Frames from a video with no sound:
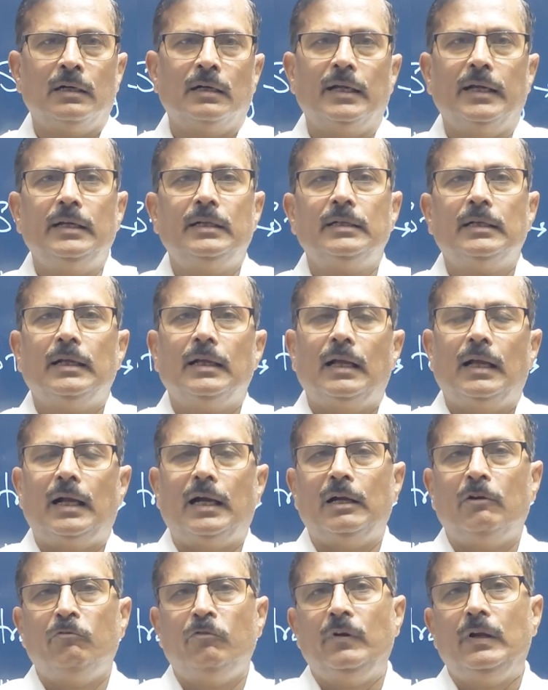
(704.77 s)
right,
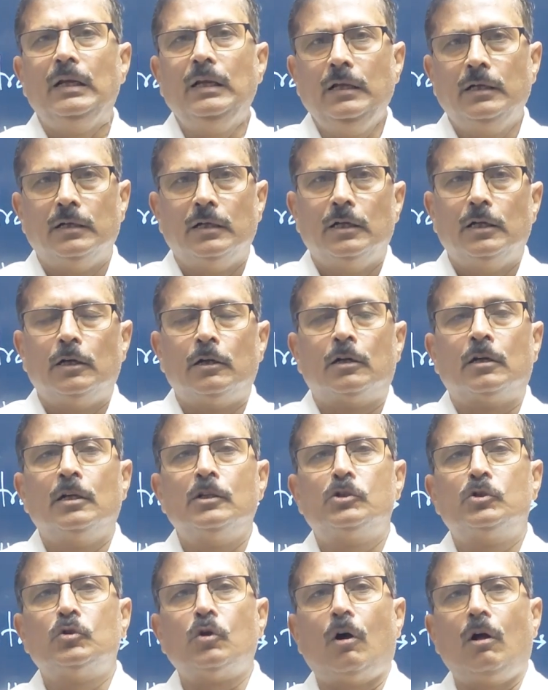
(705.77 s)
and will
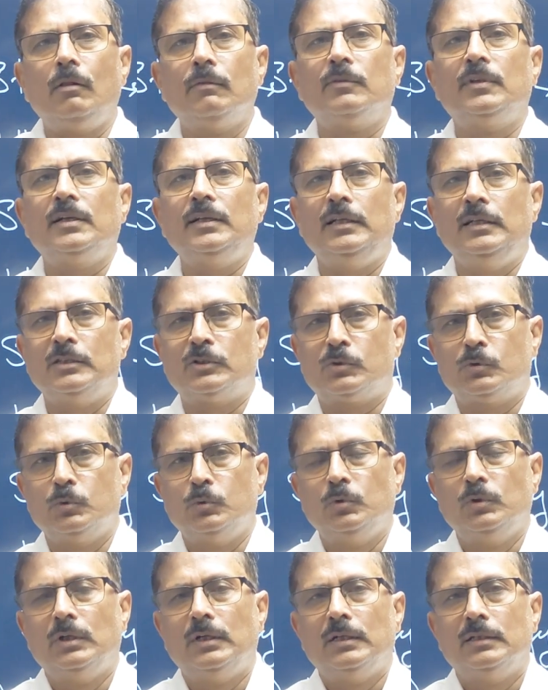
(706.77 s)
resolve the
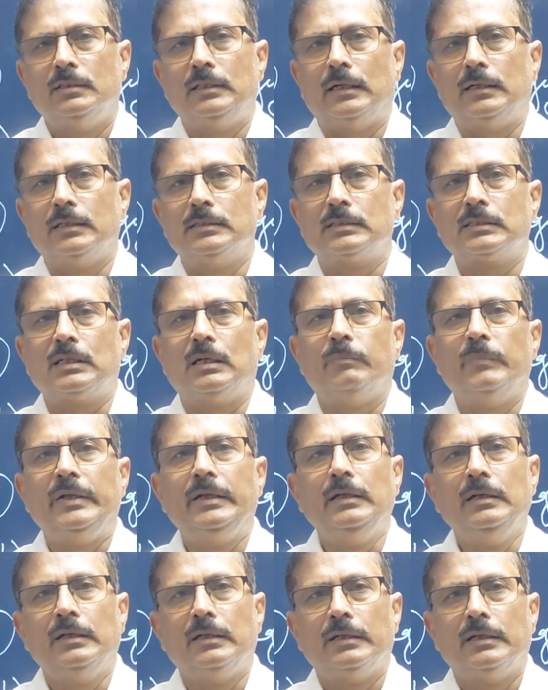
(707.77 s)
issue that is
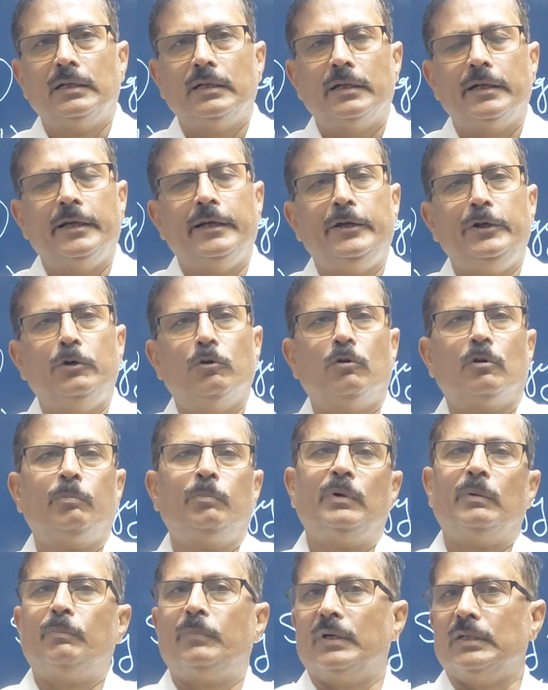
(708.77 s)
coming in your
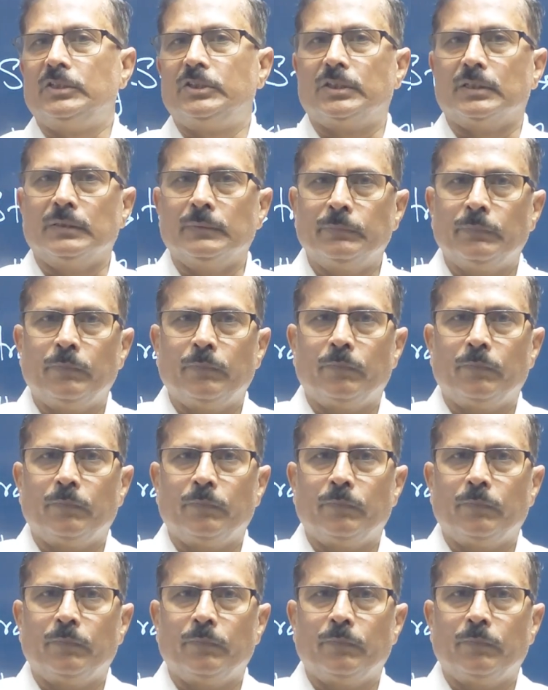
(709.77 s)
preparation,